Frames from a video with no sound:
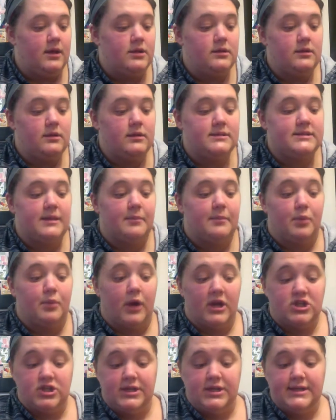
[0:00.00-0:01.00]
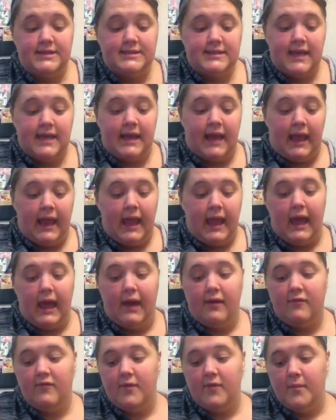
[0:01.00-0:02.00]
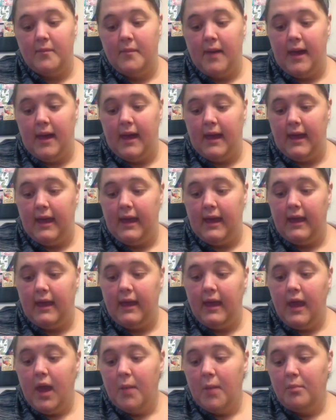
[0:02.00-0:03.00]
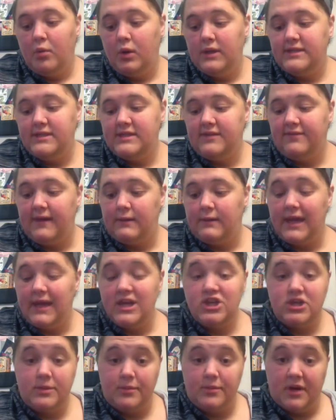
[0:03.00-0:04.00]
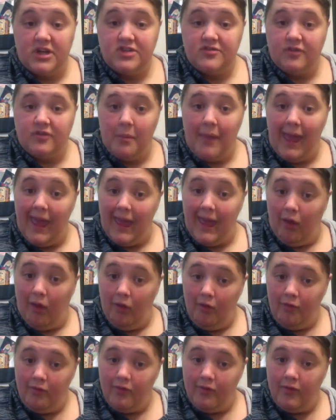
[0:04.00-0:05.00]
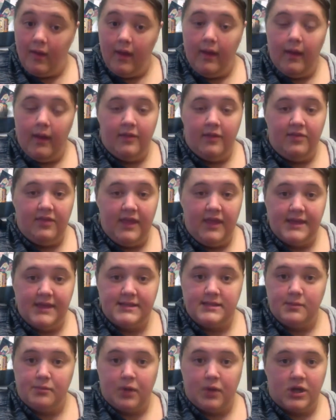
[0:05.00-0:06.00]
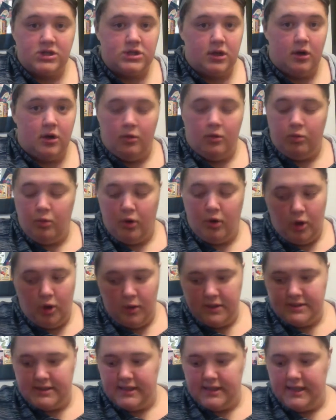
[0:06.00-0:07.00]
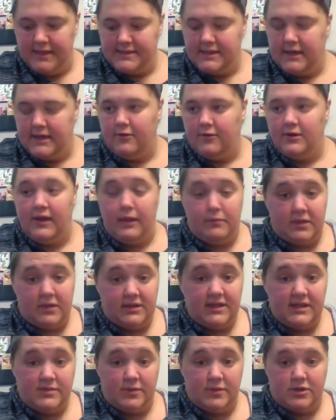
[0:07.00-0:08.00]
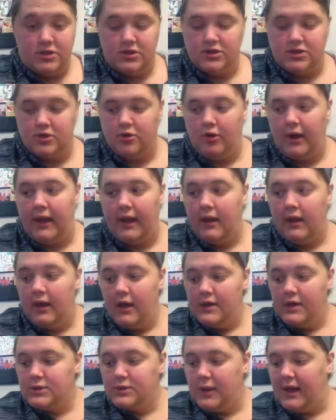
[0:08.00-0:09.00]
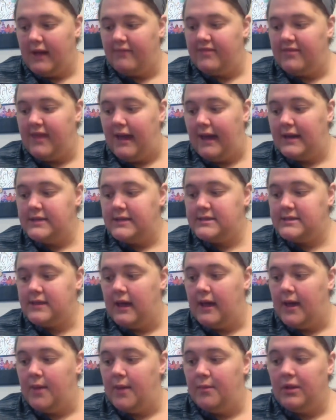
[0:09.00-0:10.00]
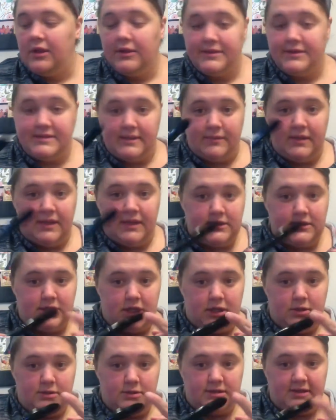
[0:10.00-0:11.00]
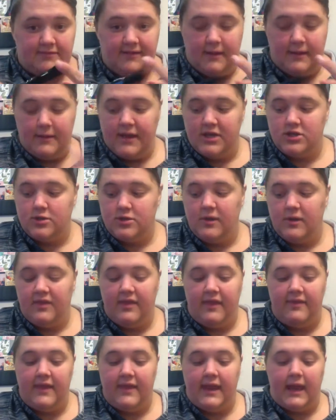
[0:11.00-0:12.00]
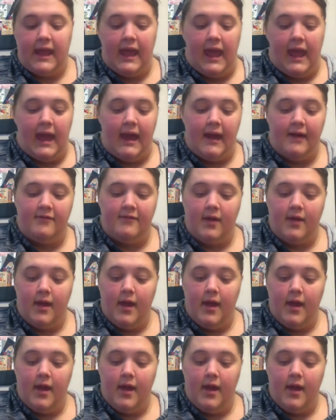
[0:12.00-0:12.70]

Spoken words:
some brushes, and I have my pointed foundation brush from e.l.f. These we'll go into these another day, but these brushes are great. So I have that, a little something to use the foundation with, and then I have,